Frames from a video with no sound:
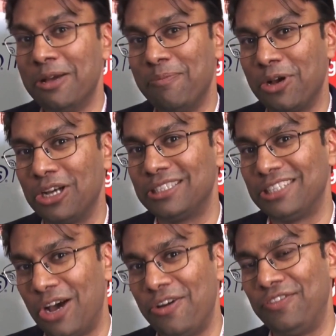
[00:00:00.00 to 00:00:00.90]
because
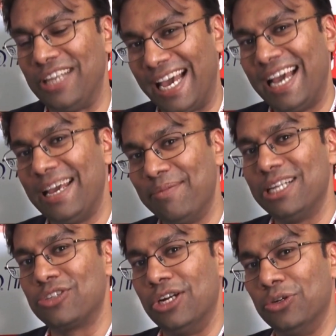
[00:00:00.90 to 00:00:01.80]
now if the AI ML
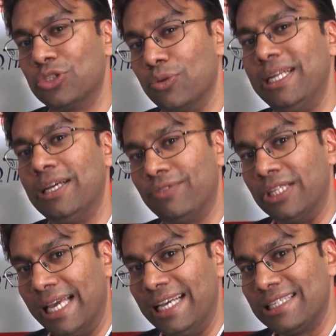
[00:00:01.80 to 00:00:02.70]
is going to do so many of the
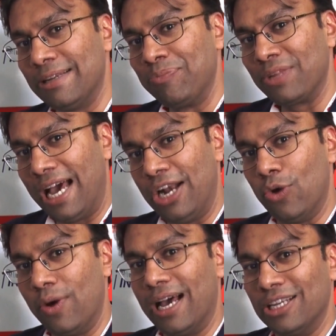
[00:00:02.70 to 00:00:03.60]
things, I don't know
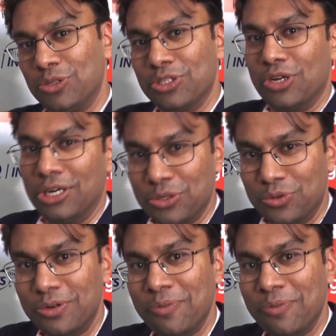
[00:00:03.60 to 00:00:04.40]
what our students going to do.